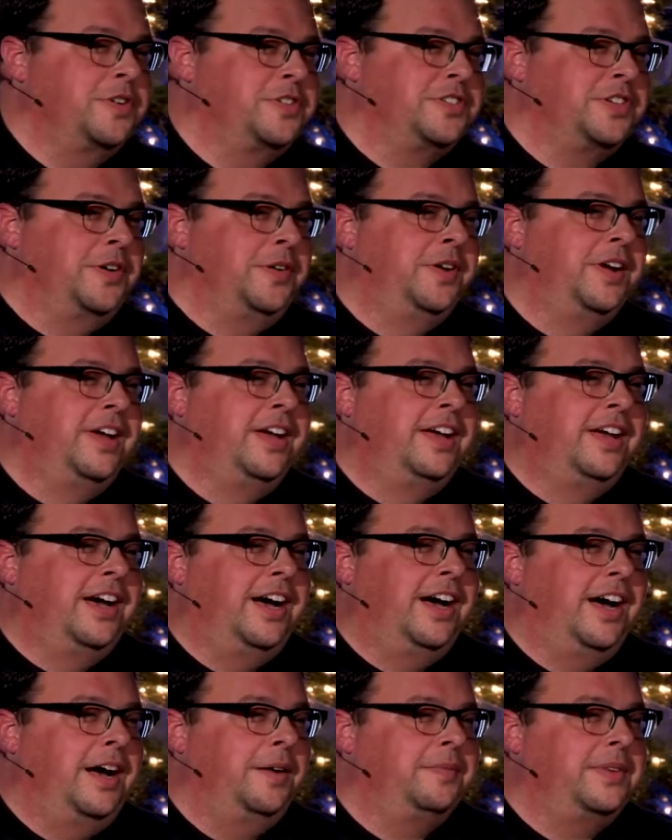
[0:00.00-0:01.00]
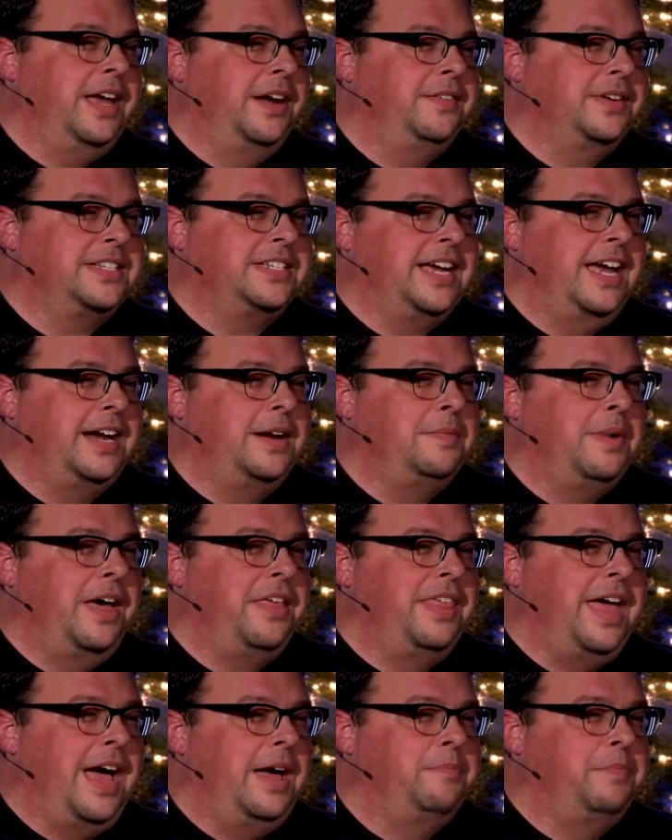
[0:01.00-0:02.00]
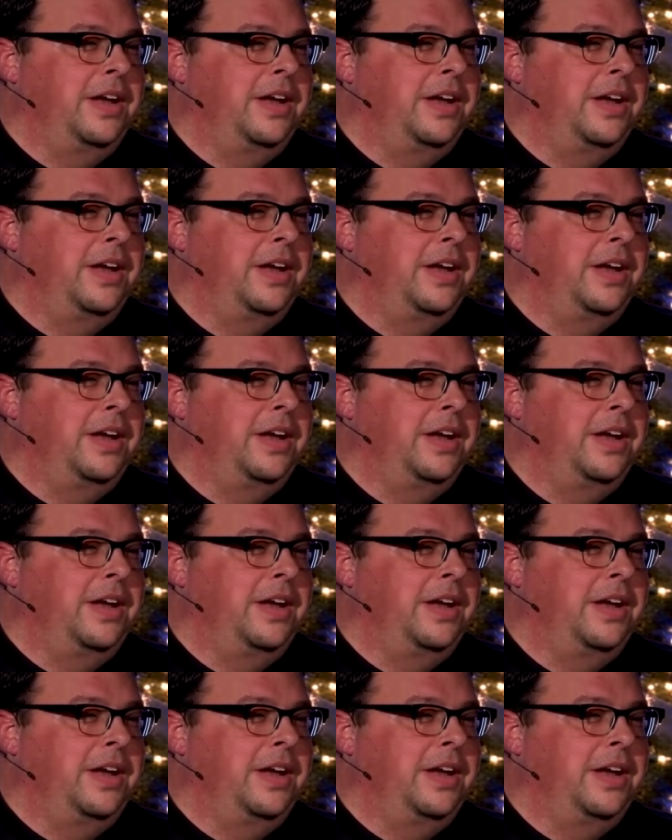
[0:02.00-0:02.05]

So I'm kind of excited about that.